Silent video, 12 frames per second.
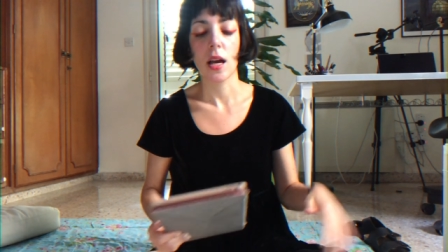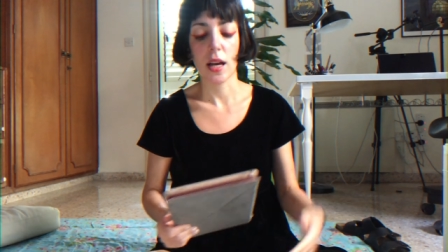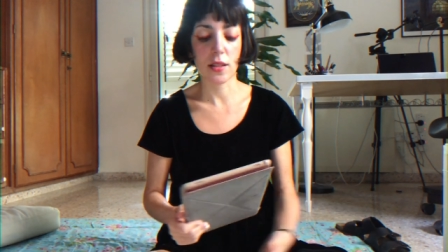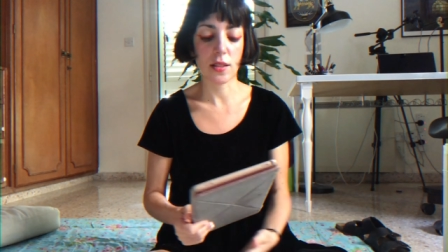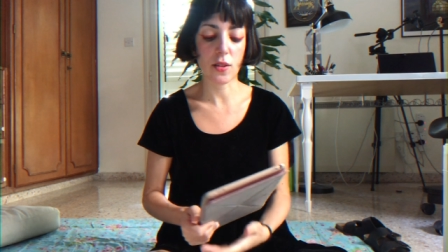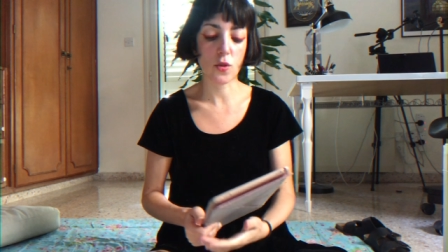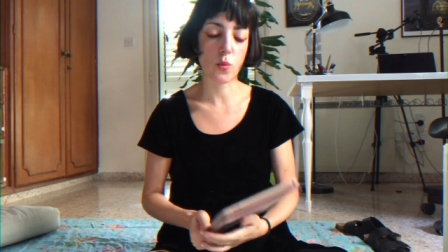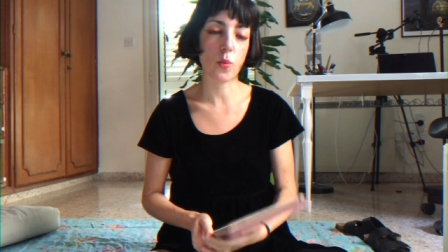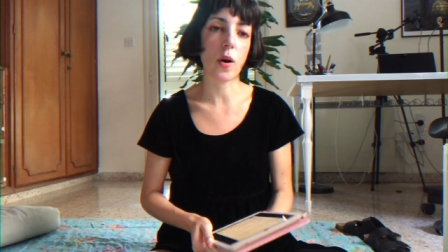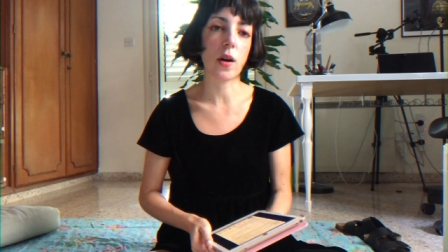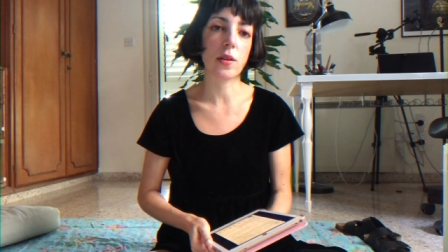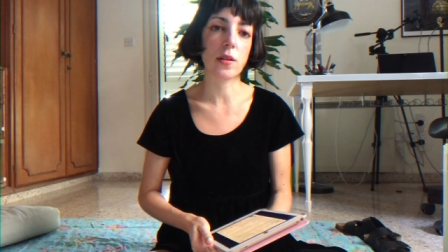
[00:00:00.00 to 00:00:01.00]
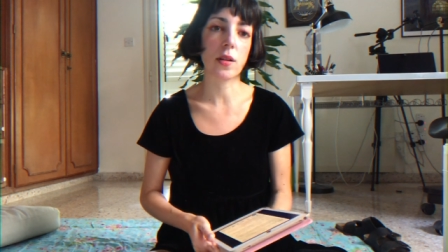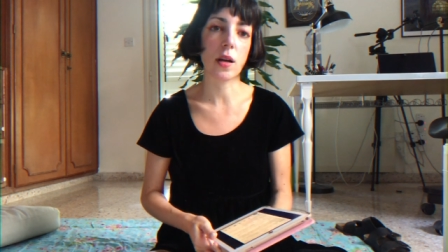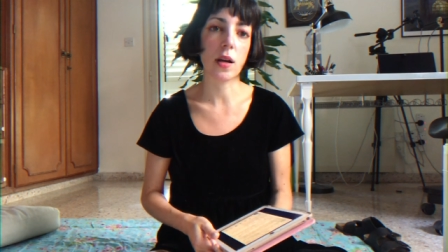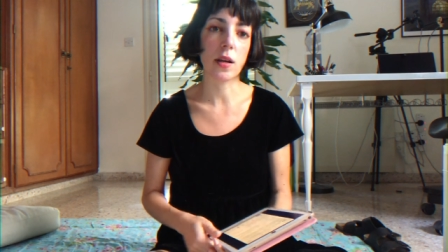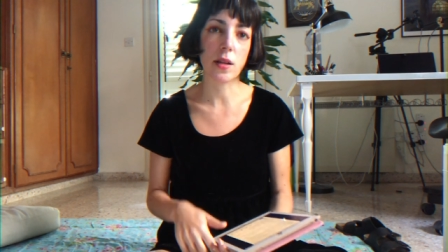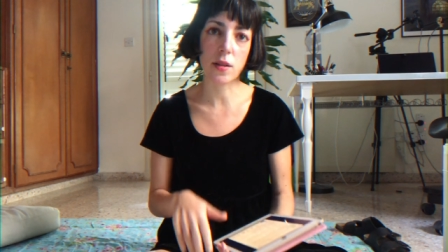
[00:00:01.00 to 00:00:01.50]
and this one
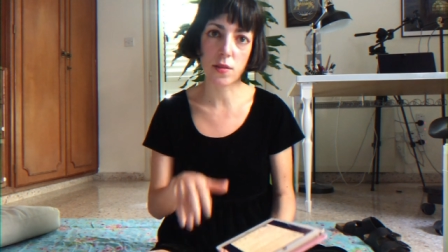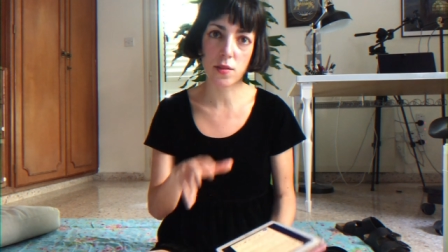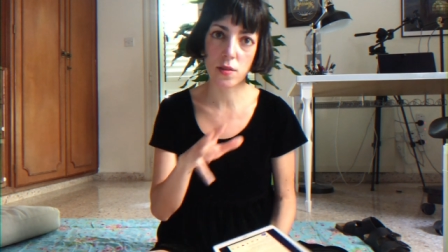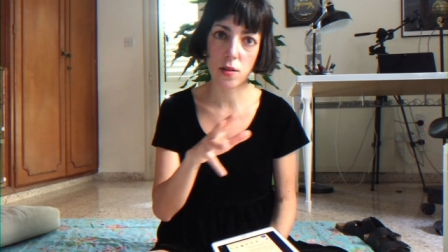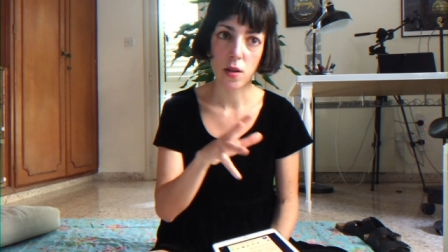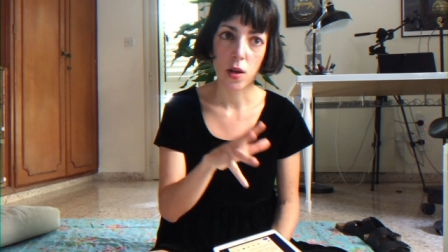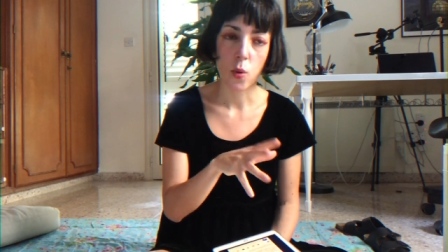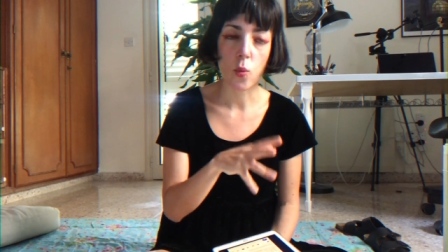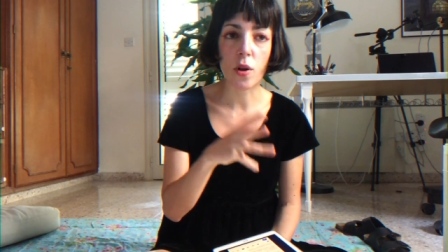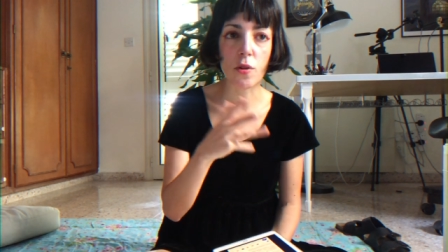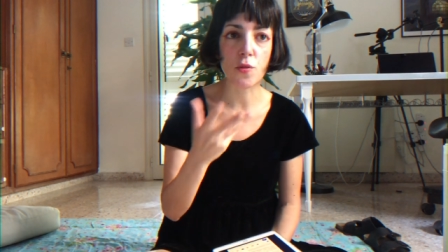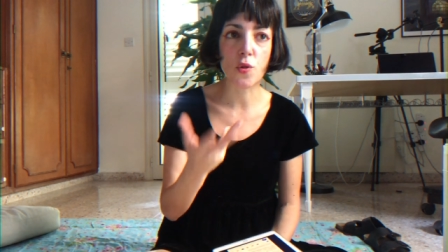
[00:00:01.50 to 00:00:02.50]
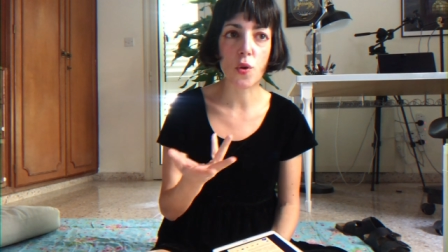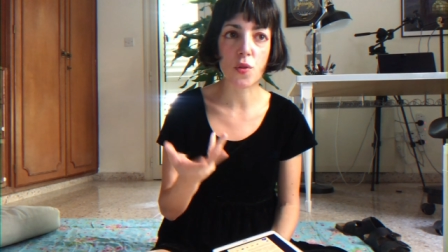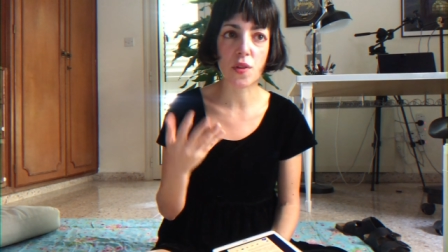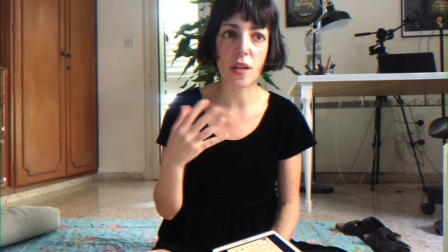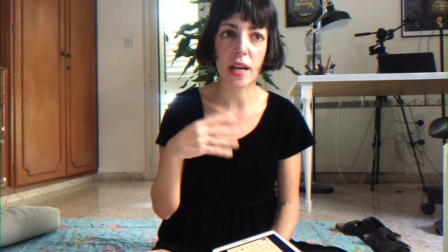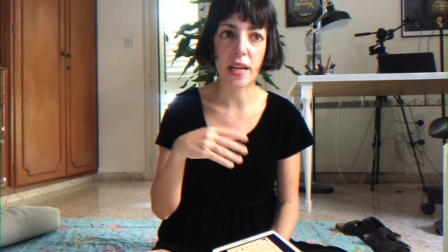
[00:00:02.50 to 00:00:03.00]
is one of
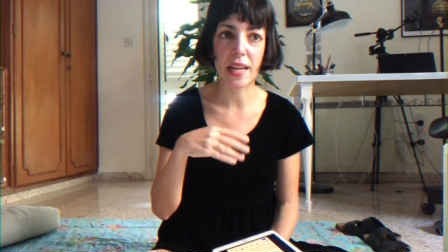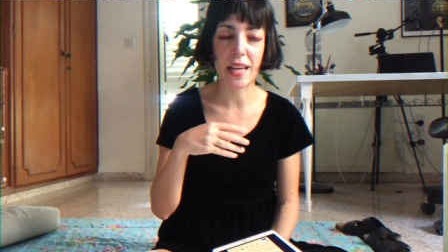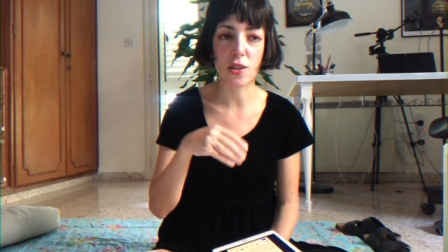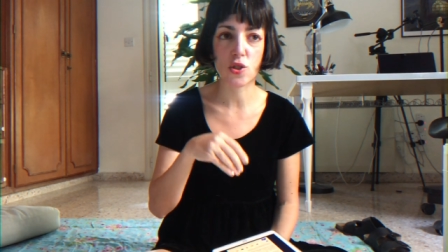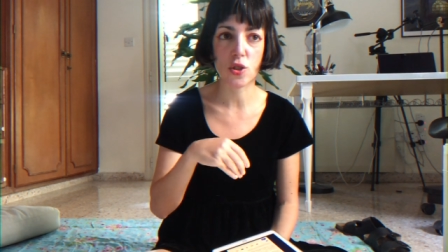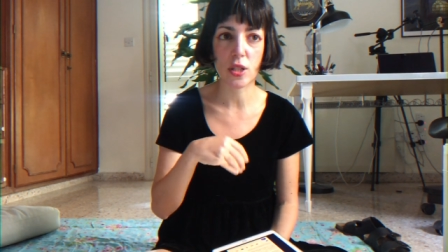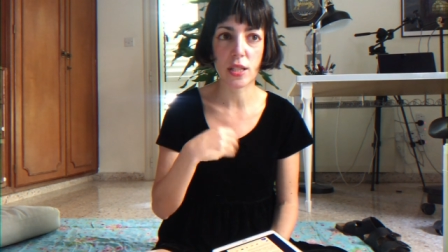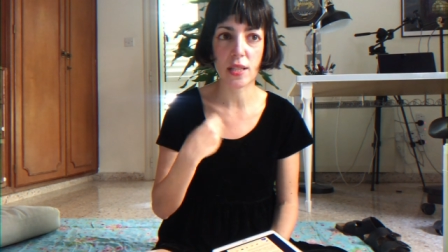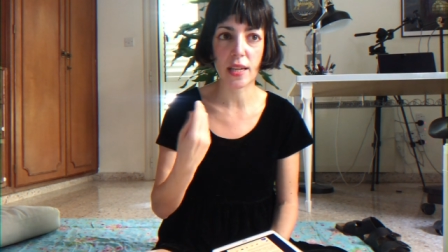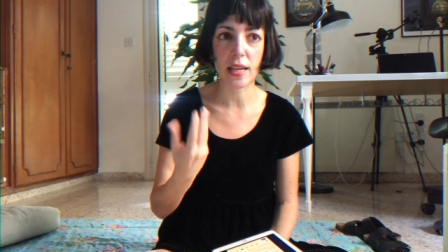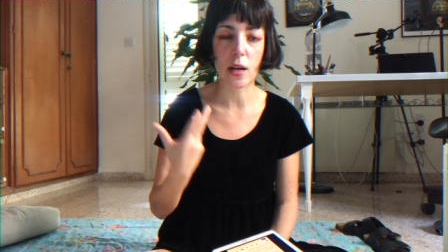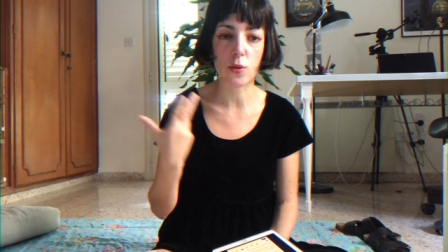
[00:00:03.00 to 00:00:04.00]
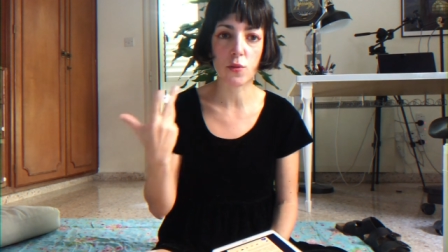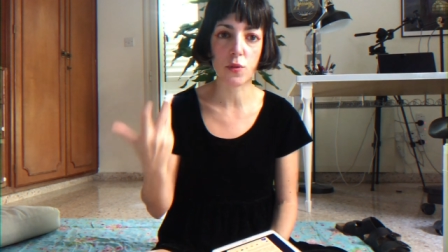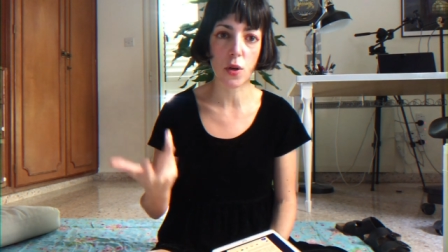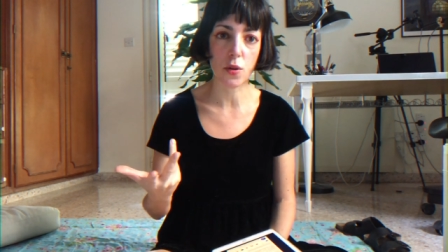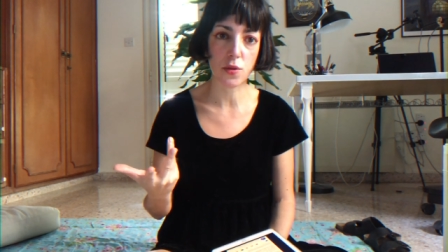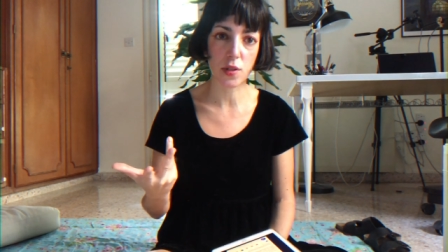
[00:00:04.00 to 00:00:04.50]
those that I can actually take out of
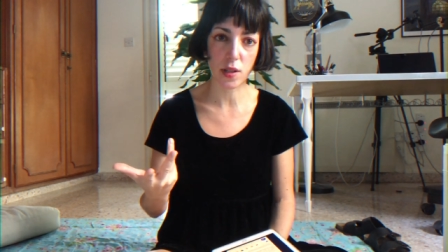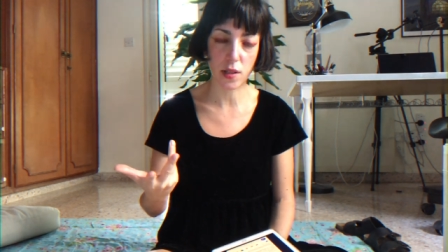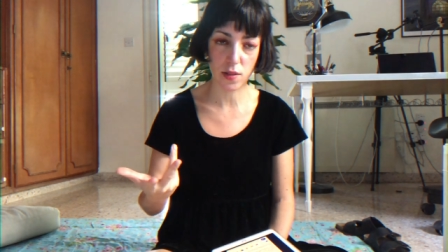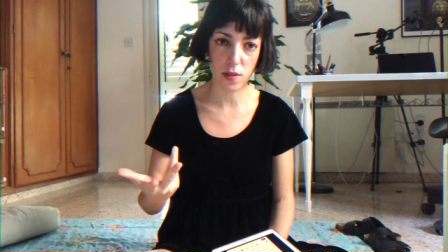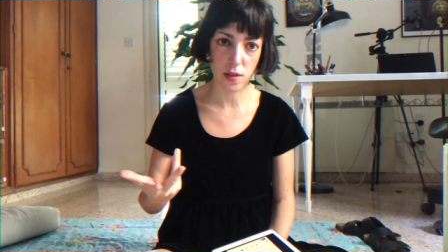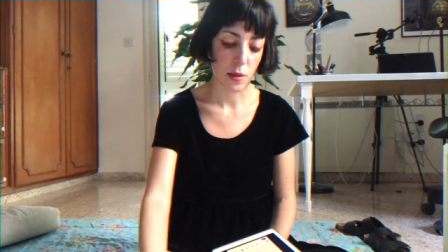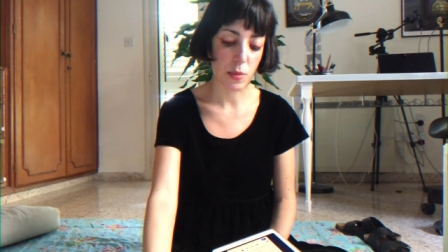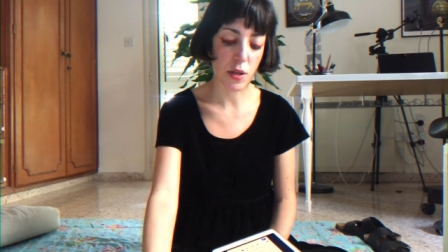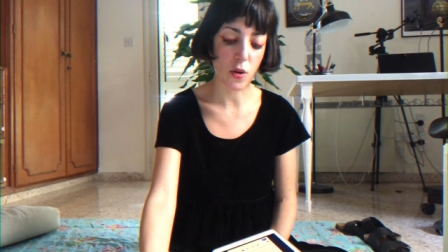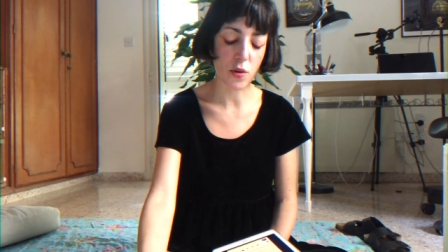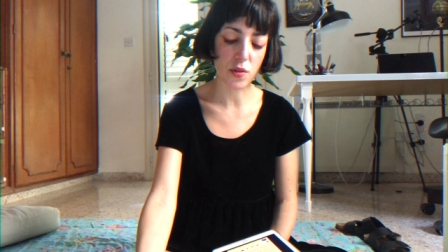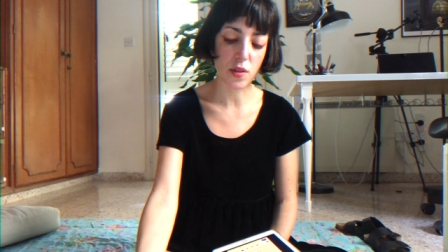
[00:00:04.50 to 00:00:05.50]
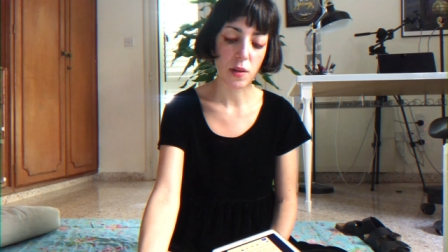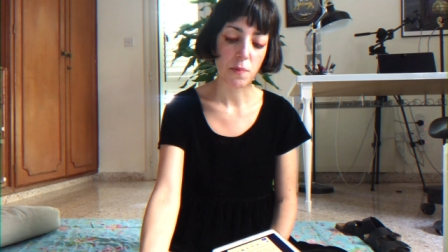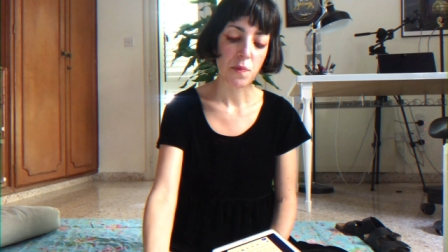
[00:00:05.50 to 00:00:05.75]
context because